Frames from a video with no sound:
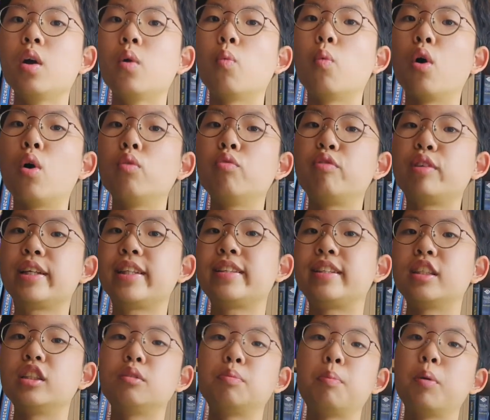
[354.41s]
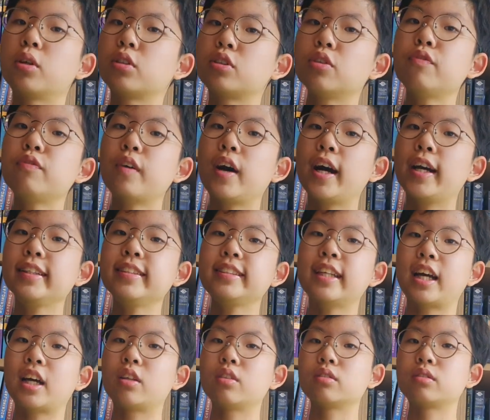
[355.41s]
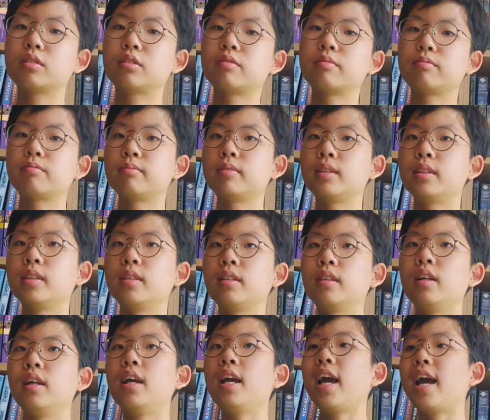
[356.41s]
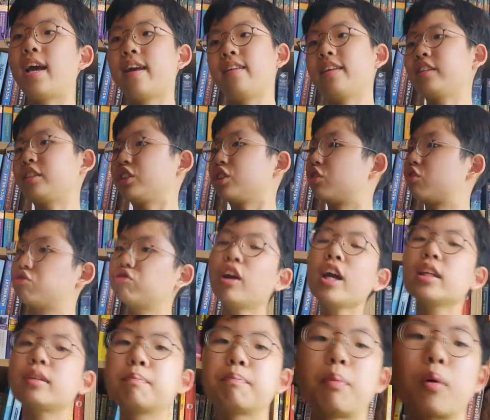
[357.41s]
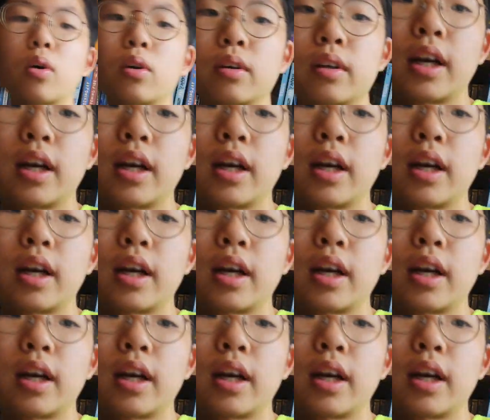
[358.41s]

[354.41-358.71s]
Well, read this book to find out. And it's a great book,